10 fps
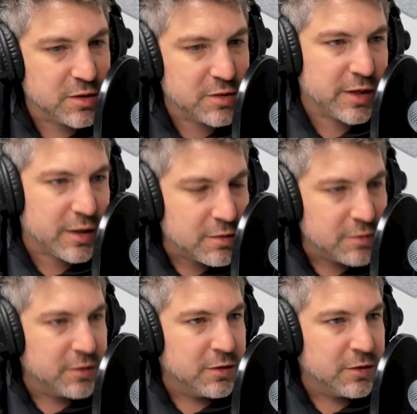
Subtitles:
It's like